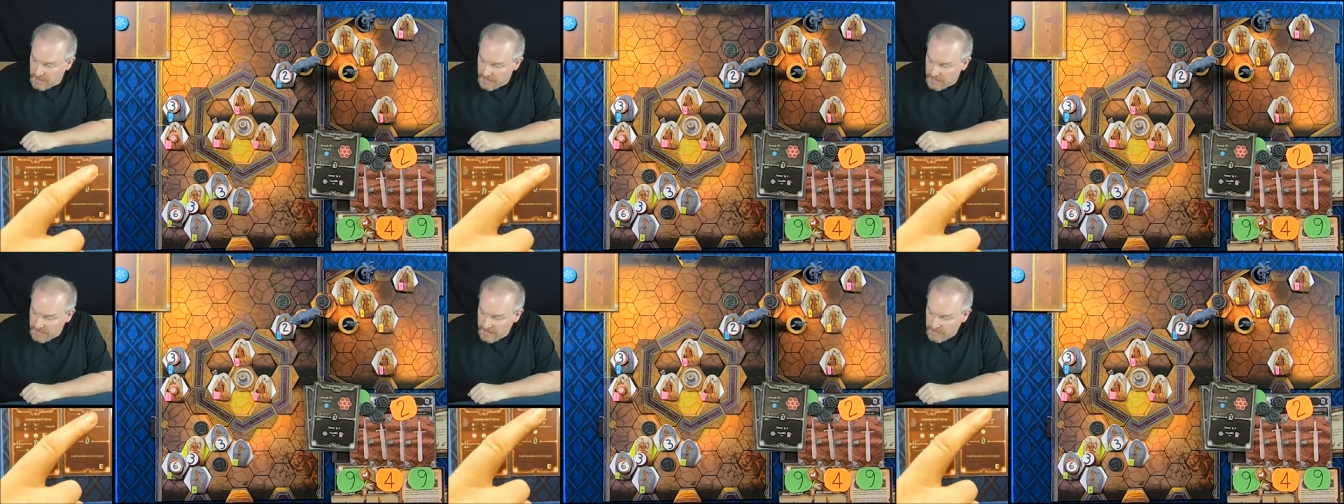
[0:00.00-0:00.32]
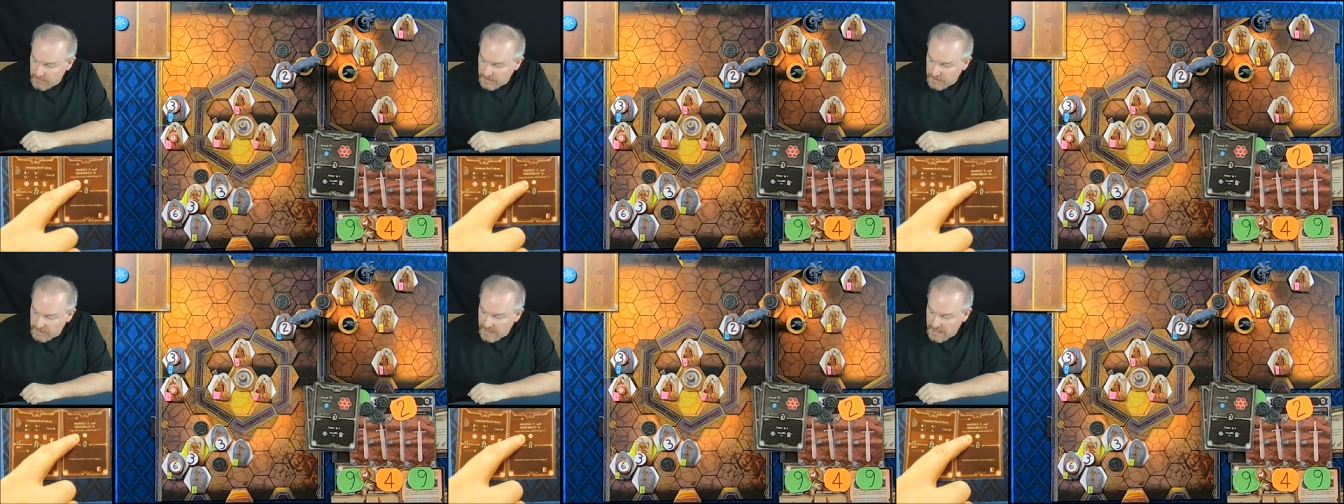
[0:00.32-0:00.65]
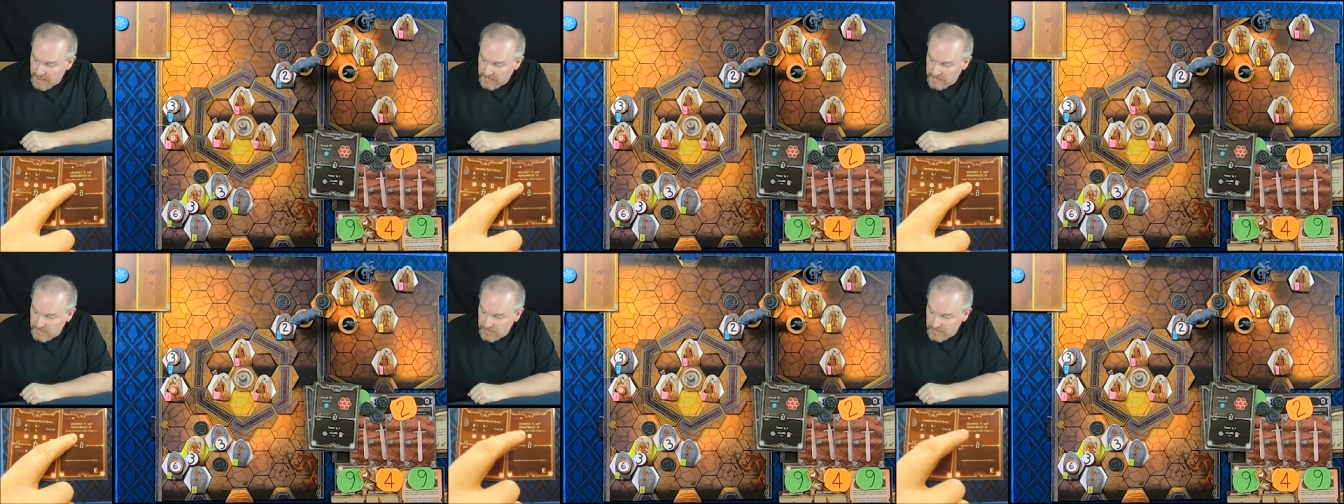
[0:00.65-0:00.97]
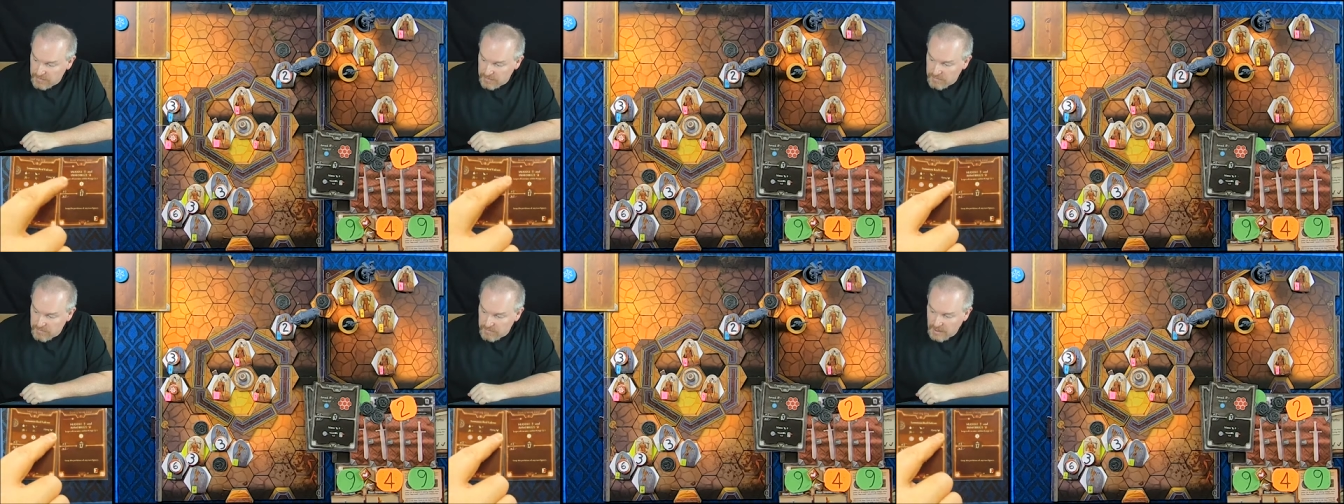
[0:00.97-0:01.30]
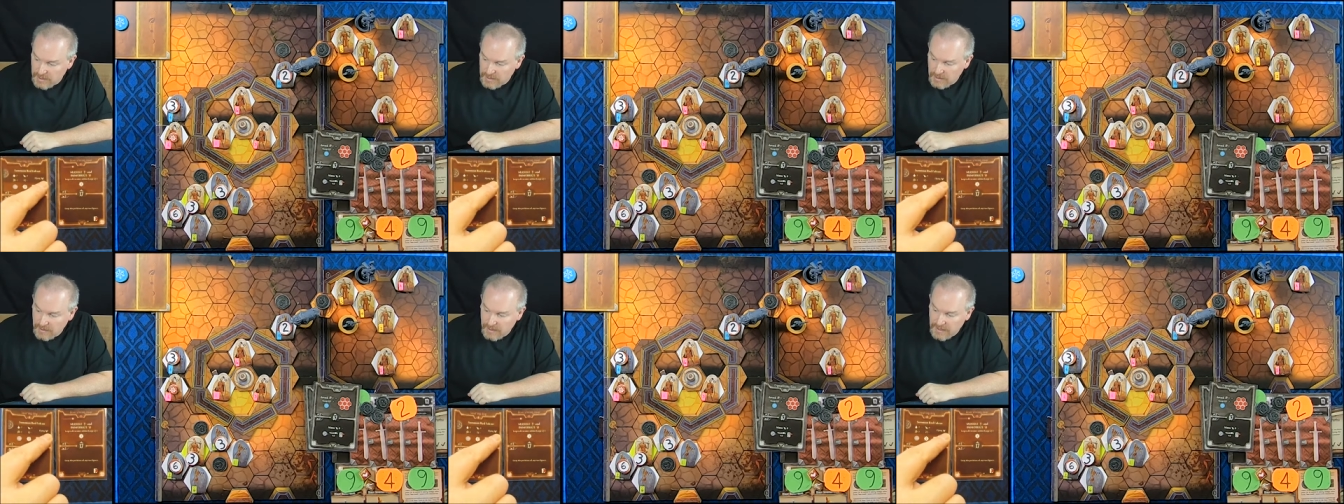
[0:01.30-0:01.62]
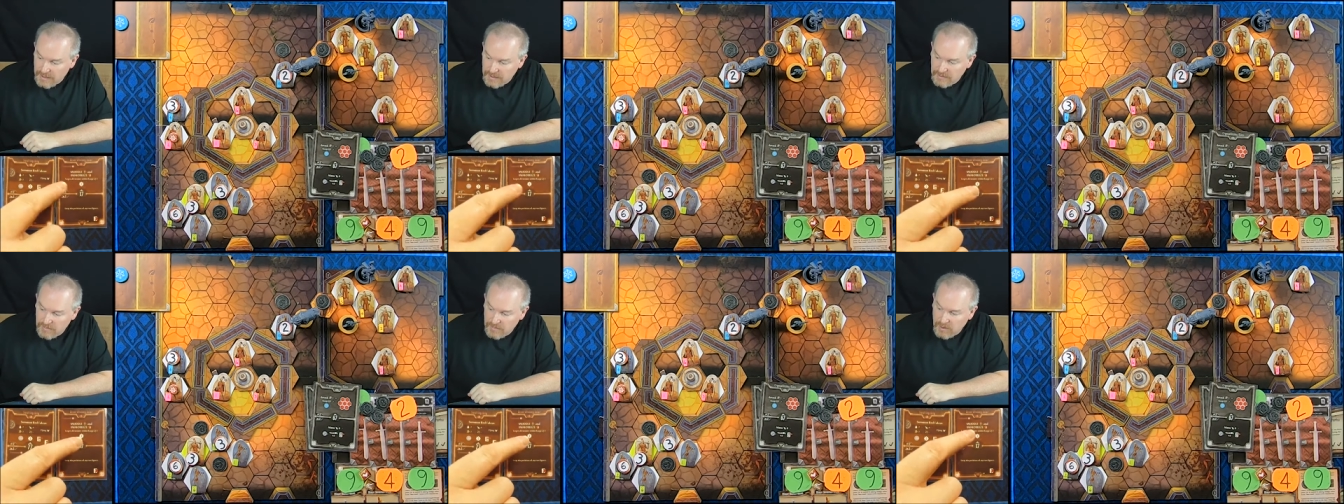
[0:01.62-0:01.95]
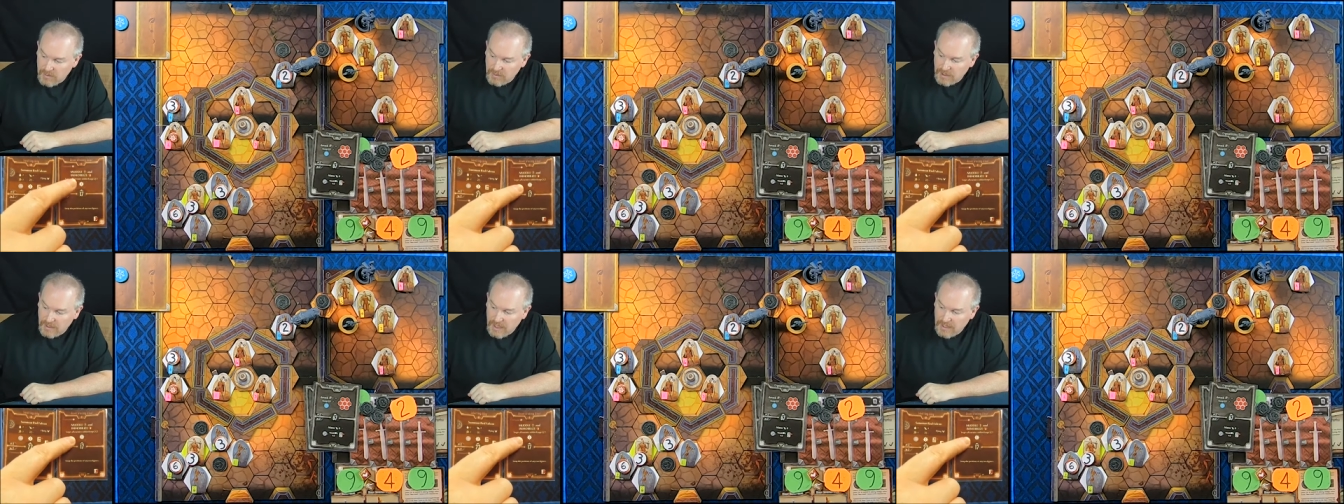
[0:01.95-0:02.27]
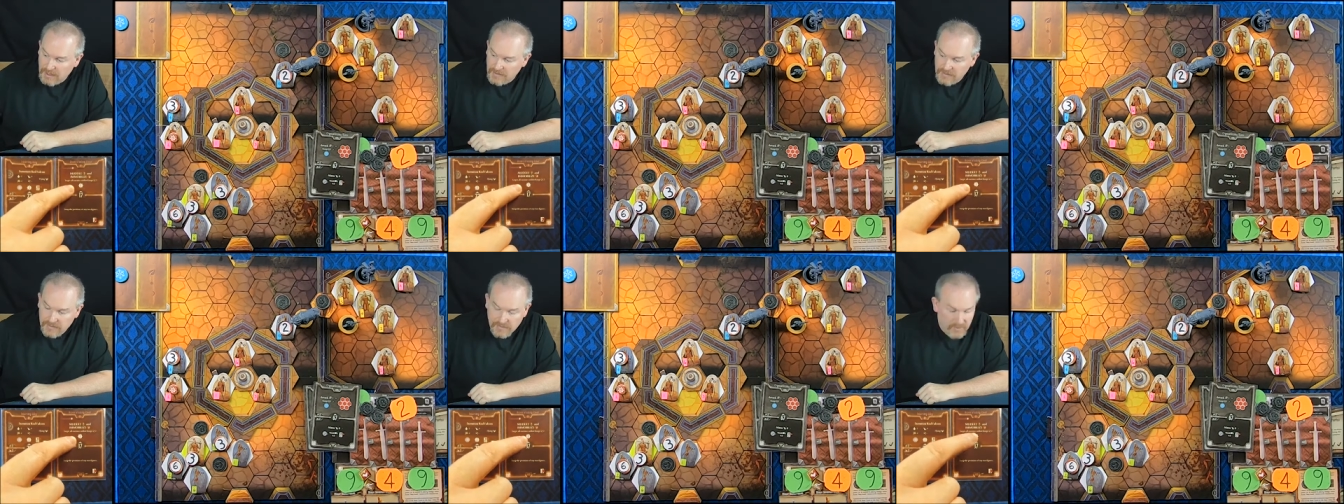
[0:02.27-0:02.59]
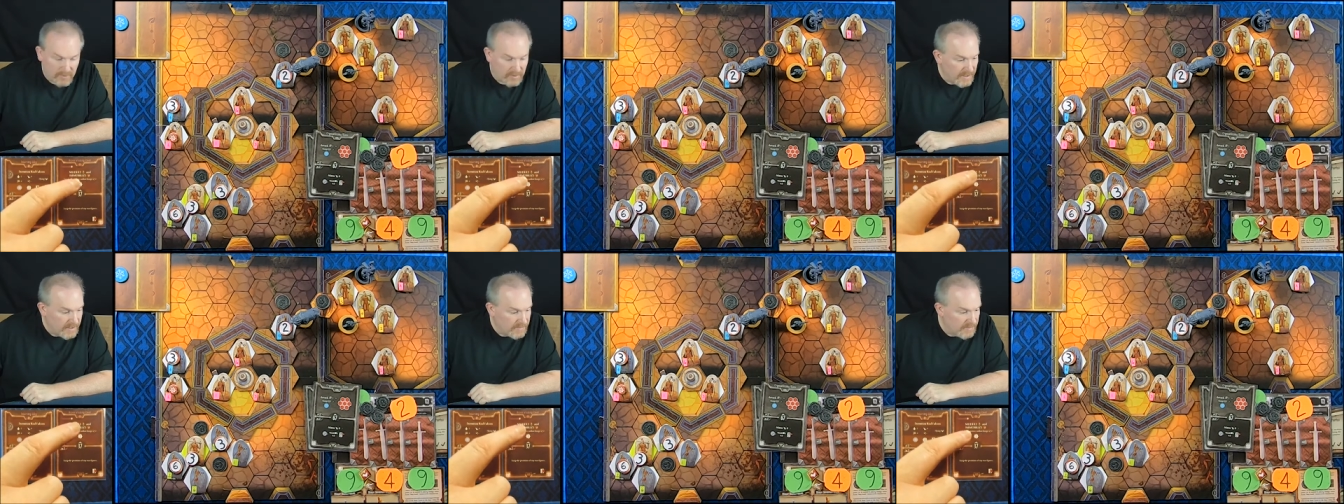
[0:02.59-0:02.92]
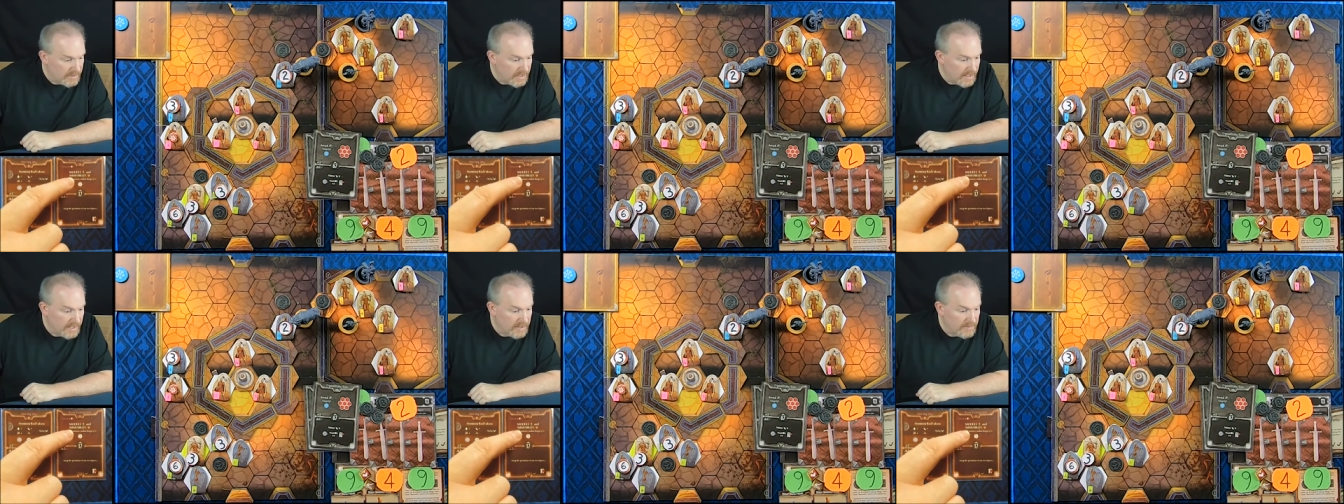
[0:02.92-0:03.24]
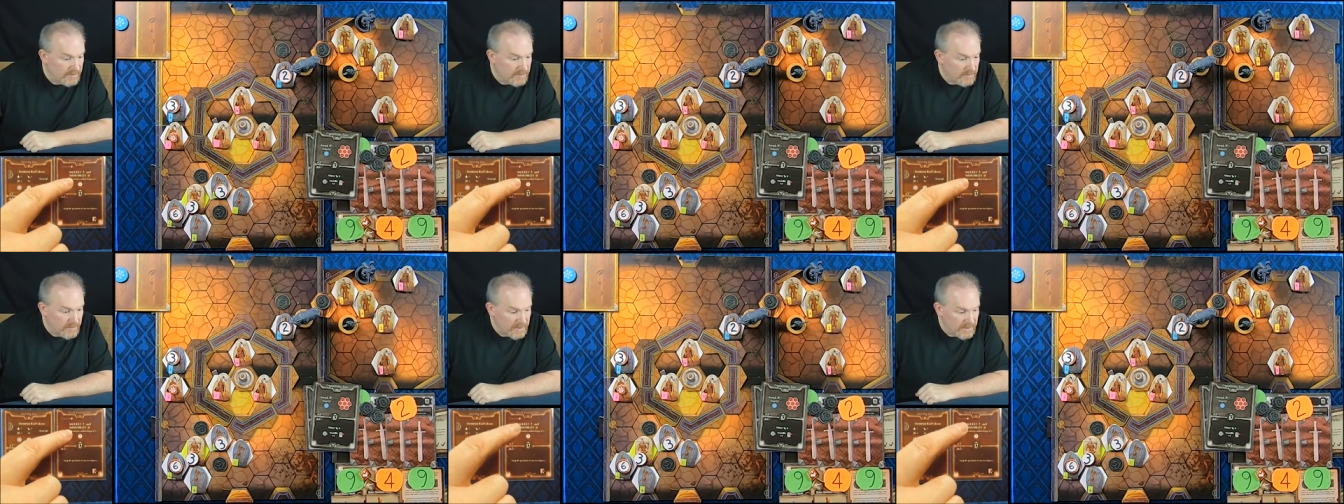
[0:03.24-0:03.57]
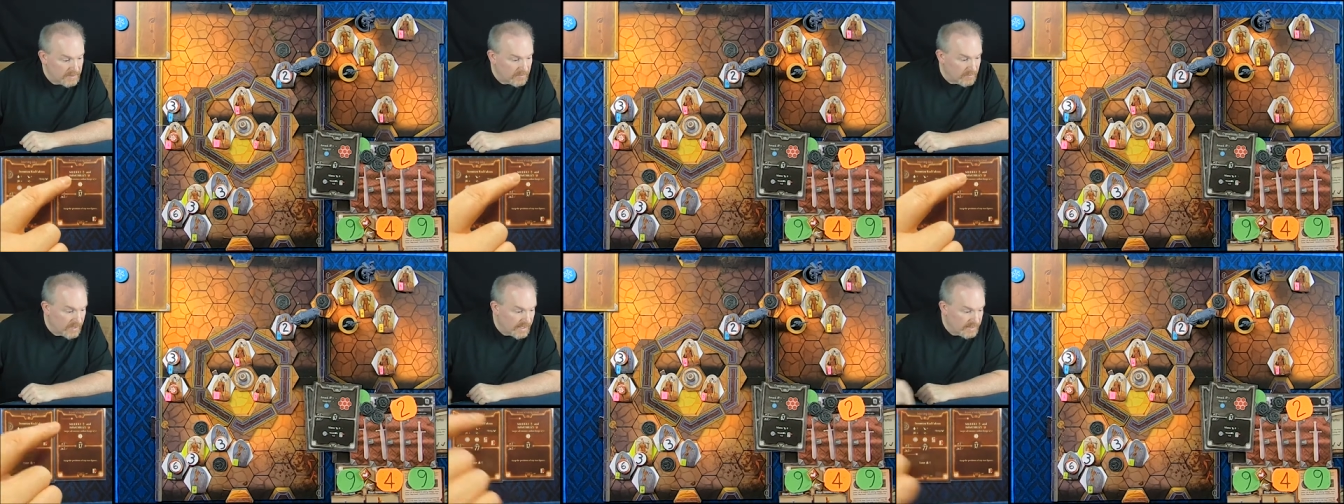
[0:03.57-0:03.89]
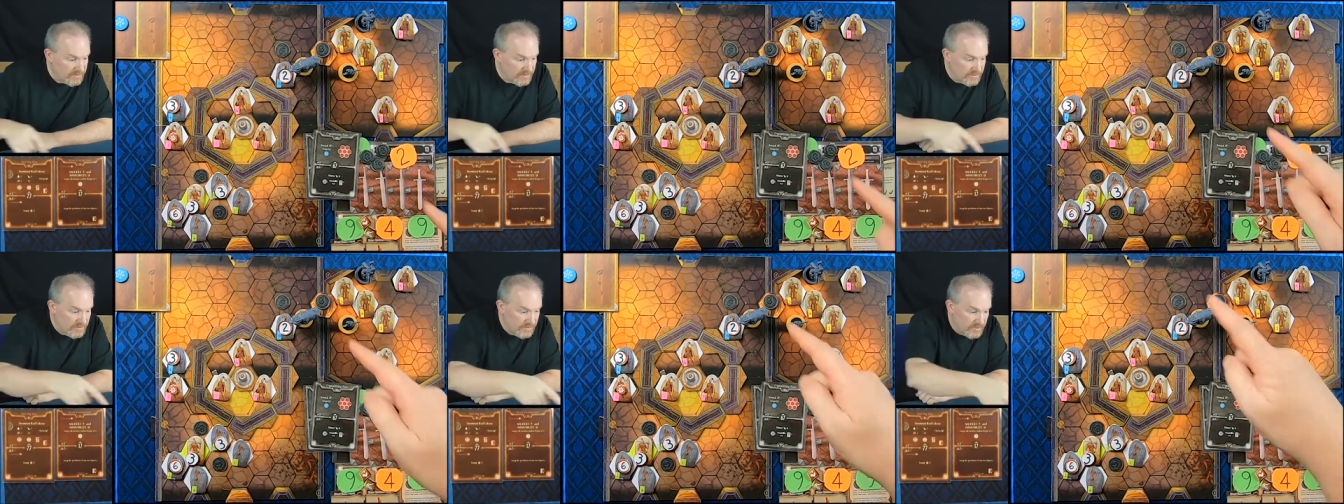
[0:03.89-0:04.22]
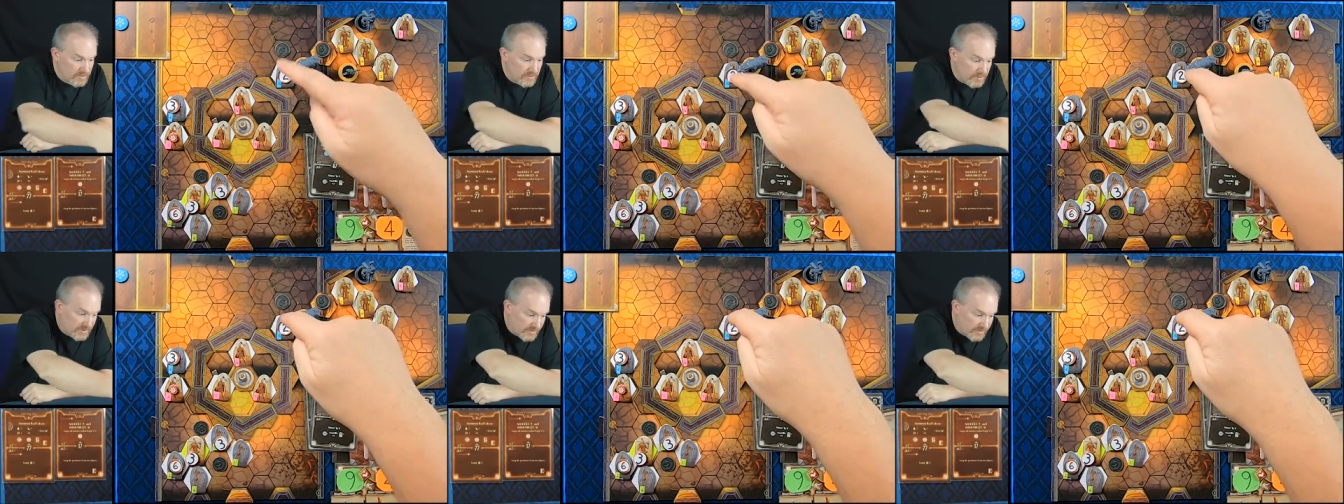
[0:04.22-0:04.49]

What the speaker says: Then we're going to have him do muddle and immobilize for every enemy within range 2,